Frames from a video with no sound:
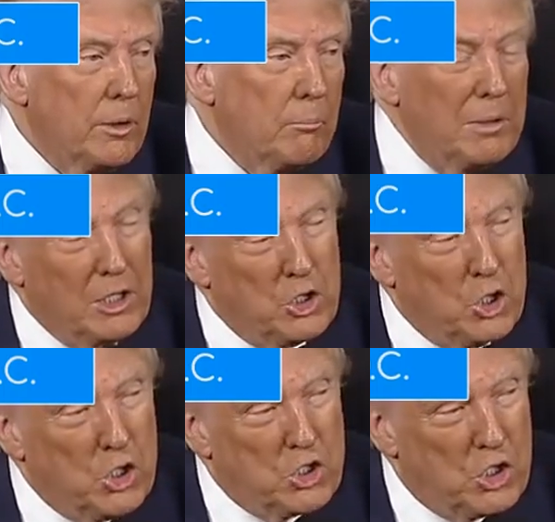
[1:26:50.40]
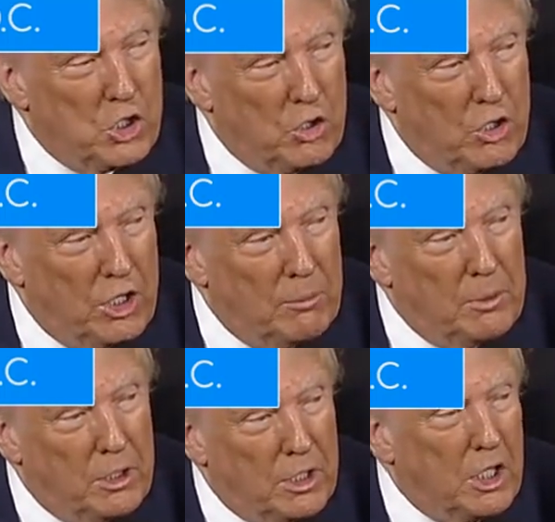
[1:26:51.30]
military security.
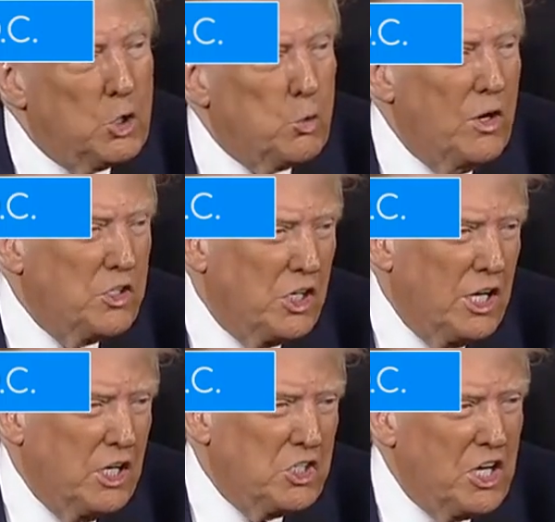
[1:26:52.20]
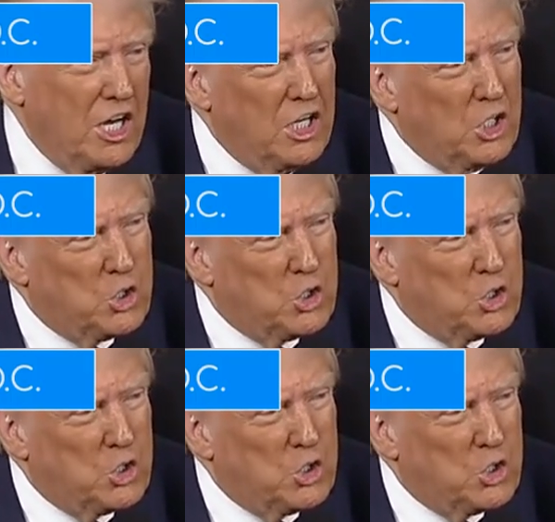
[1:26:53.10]
America is once again standing